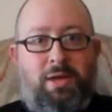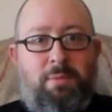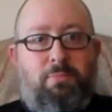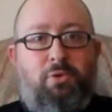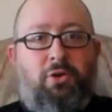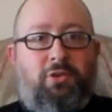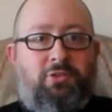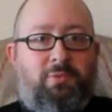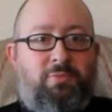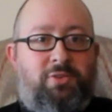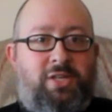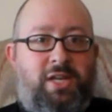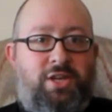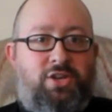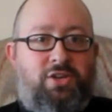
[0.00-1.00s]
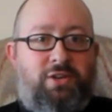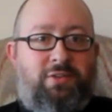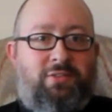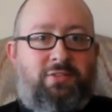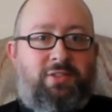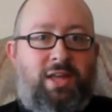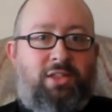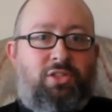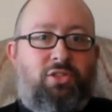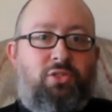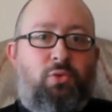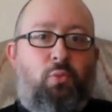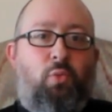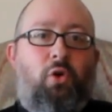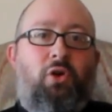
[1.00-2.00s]
Buddhism teaches that
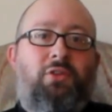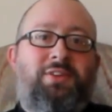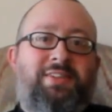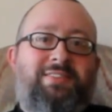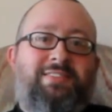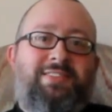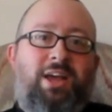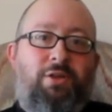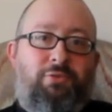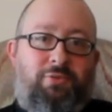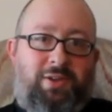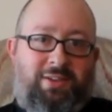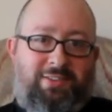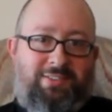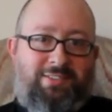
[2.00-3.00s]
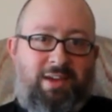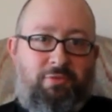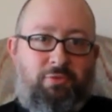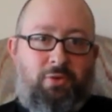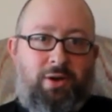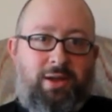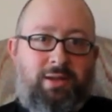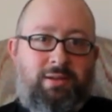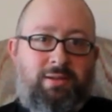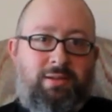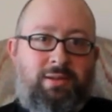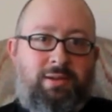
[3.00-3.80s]
the world itself is suffering,